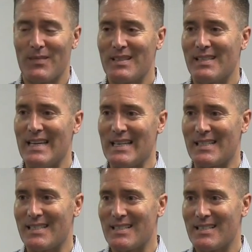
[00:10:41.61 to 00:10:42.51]

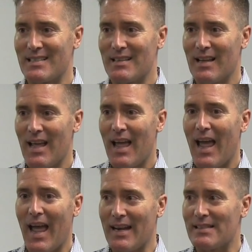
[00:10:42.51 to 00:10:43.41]
ceased.
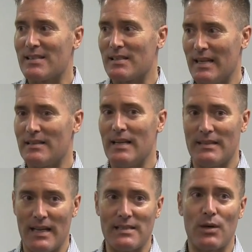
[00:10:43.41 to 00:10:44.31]
And
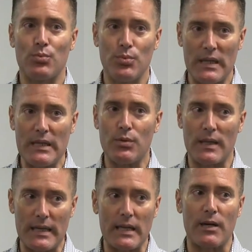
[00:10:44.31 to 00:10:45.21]
it's a really,
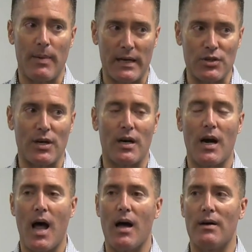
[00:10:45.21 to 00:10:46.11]
really clear picture
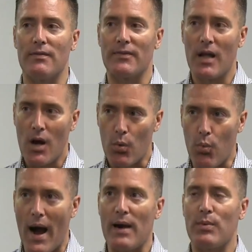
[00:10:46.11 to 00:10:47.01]
of
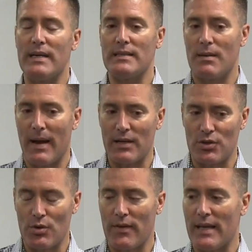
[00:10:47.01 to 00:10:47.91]
why we need to make
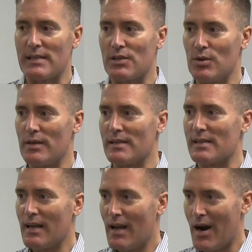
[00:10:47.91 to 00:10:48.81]
sure that
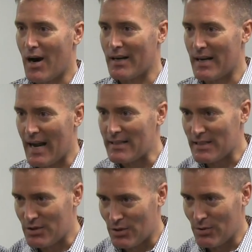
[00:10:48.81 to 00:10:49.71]
students are
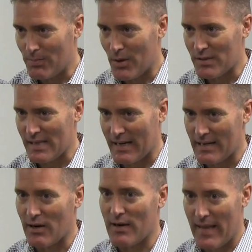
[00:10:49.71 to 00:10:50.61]
connected to
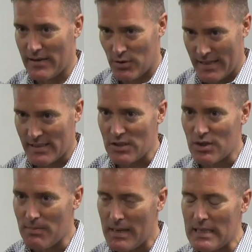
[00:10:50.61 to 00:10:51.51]
post-secondary in that
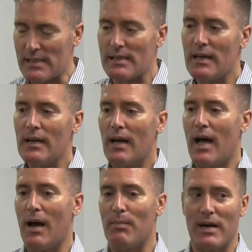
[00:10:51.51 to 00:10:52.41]
transition piece,
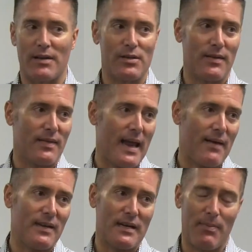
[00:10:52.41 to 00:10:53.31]
but also that they
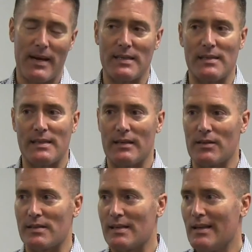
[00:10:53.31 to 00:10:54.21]
have the independent
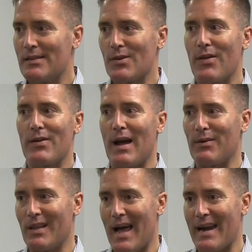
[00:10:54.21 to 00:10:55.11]
skills so they're not
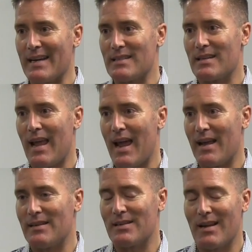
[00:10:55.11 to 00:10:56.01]
reliant
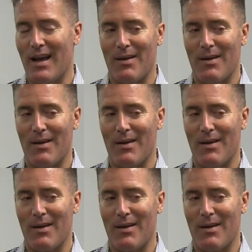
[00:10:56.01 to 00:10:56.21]
and